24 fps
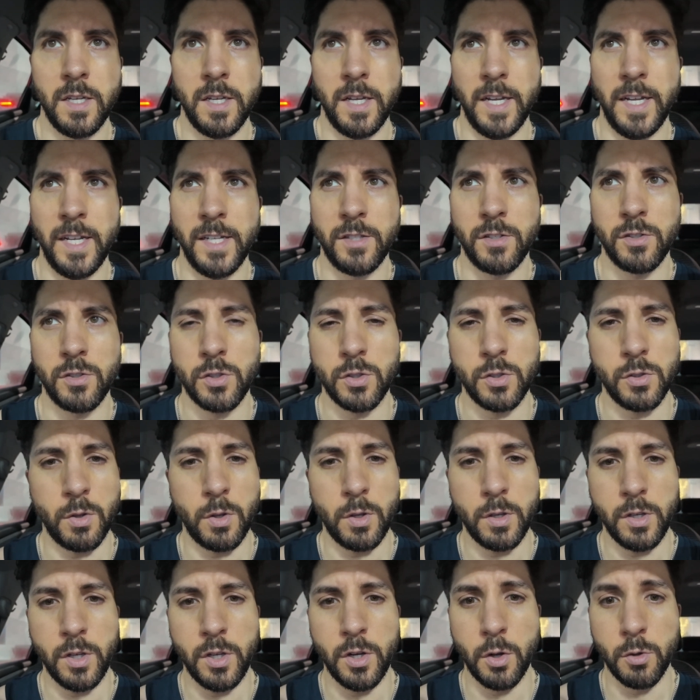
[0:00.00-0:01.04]
it's
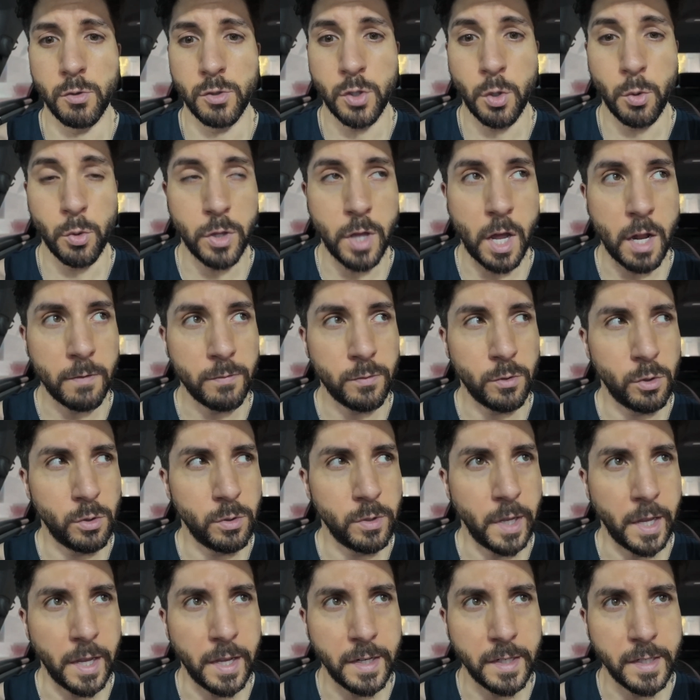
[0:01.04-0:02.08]
so
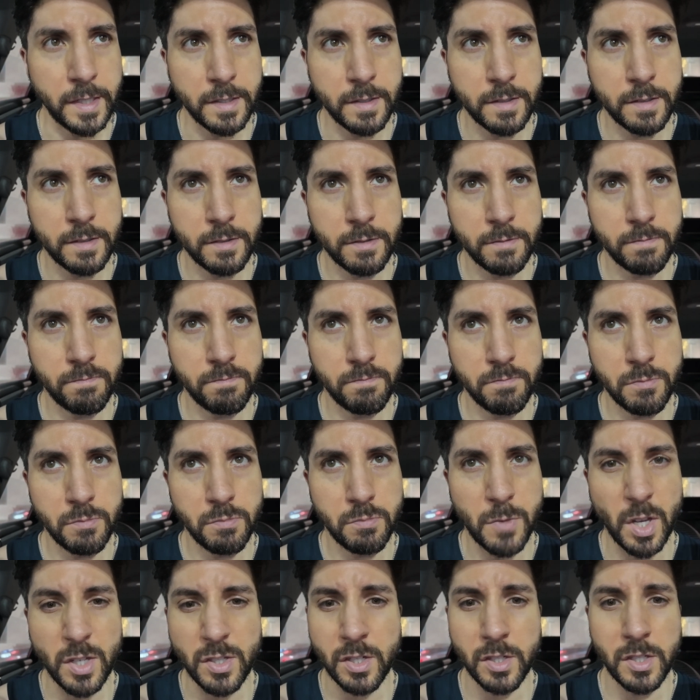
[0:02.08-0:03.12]
thoughtful, and it
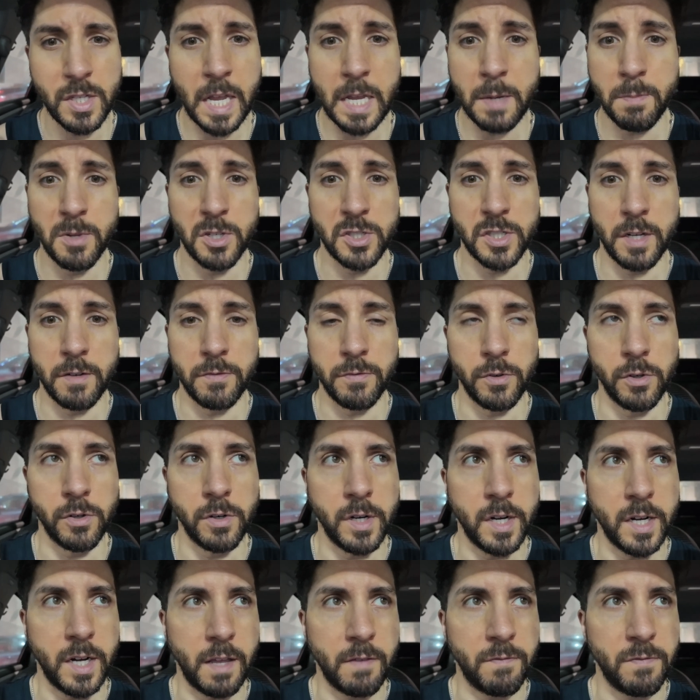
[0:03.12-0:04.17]
doesn't take much effort.
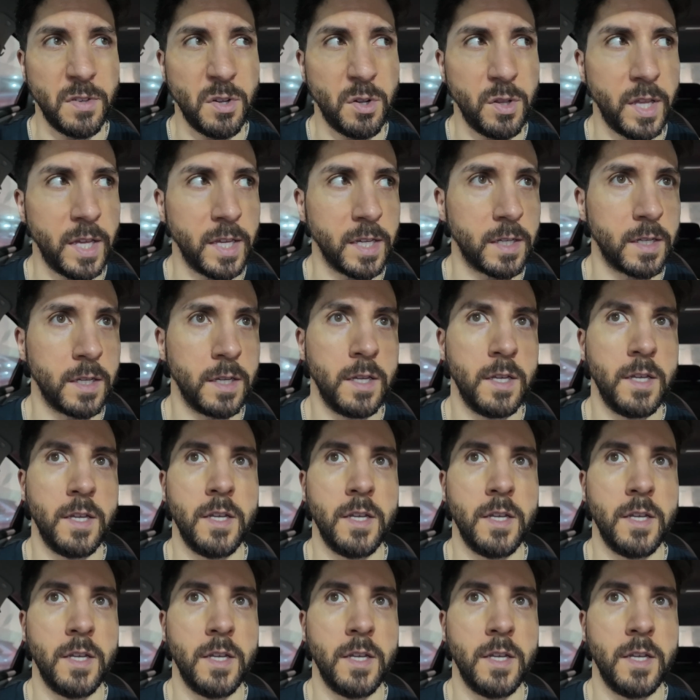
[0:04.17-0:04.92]
And I feel like